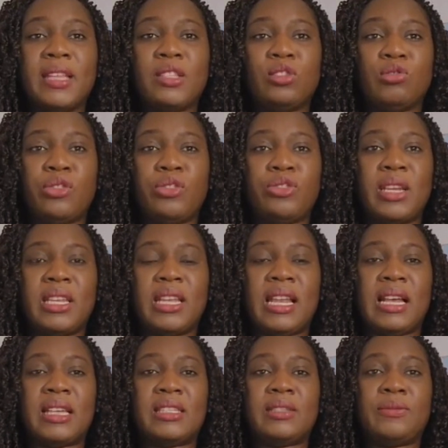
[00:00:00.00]

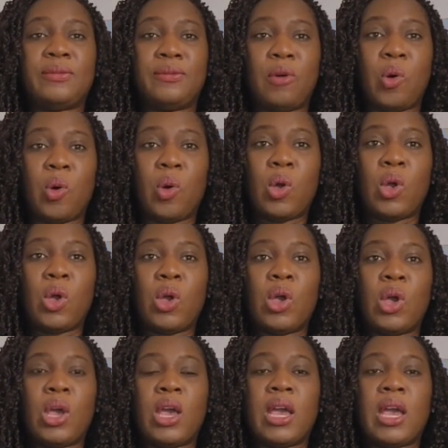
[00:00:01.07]
$200 for
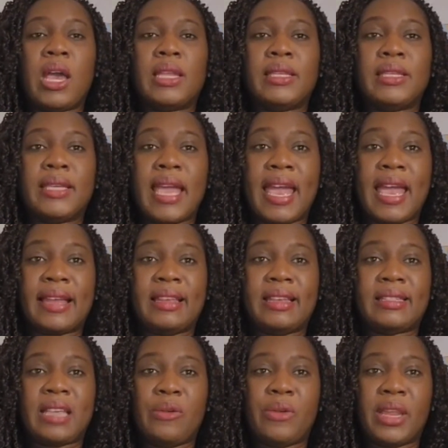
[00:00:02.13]
the
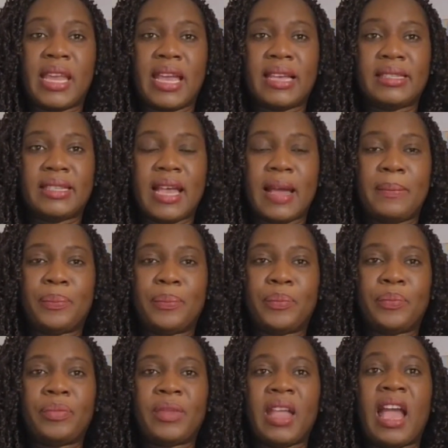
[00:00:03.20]
Nclex RN Exam,
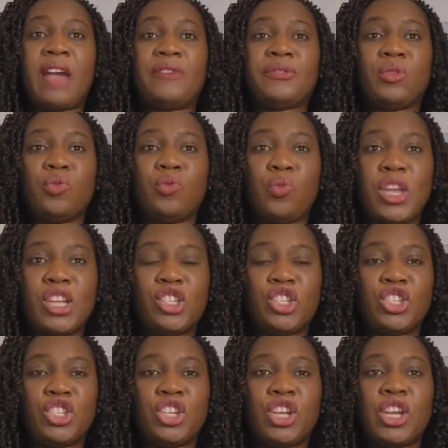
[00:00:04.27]
after
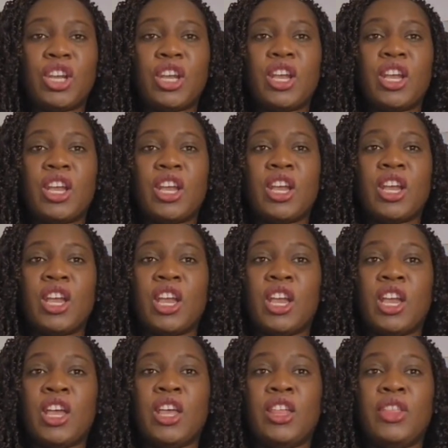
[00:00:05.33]
which
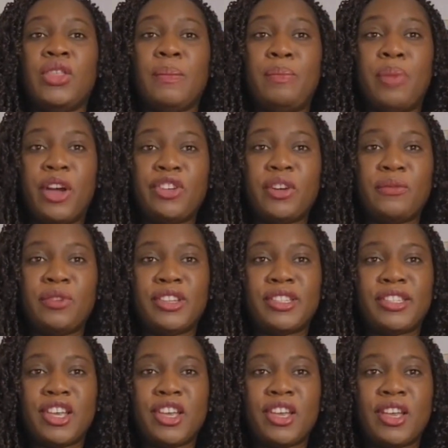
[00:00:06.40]
the Board of
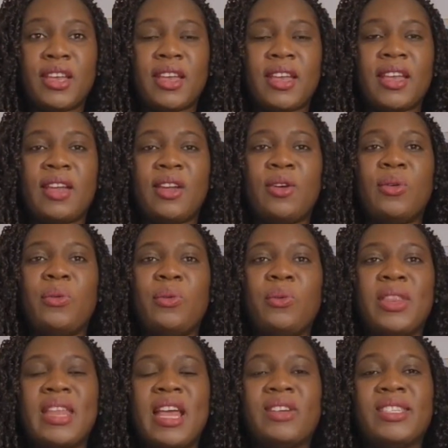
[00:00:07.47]
Nursing
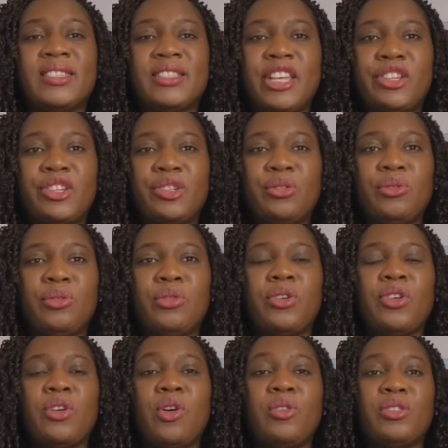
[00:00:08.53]
we now send you
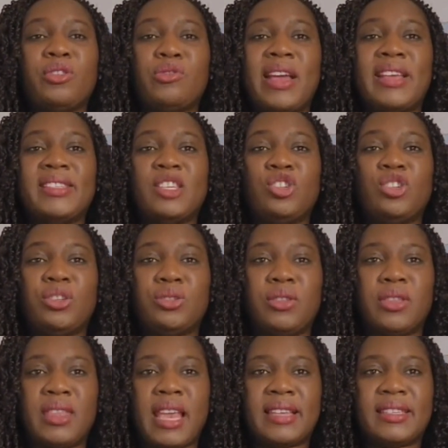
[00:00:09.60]
your authorization to
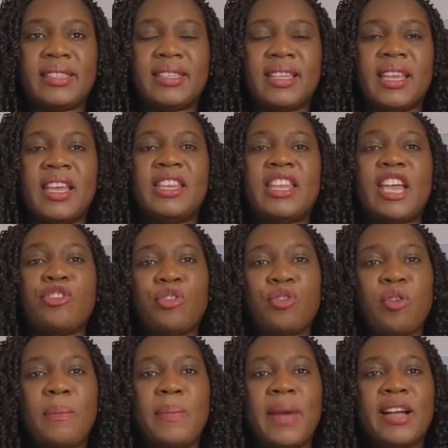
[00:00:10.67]
test. Then you
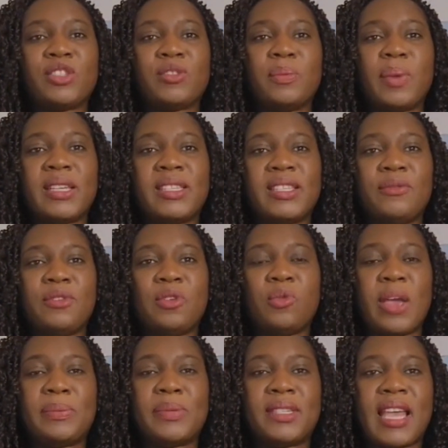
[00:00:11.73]
go back to Pearsonville
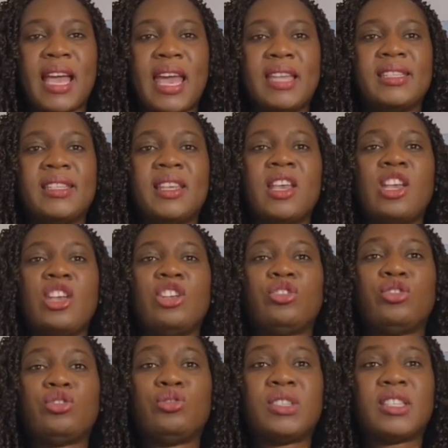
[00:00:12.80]
website
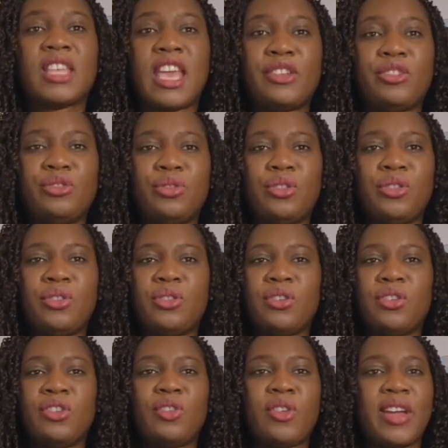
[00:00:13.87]
to schedule
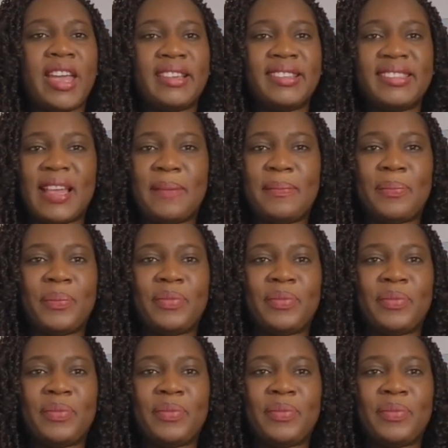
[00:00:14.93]
your exam.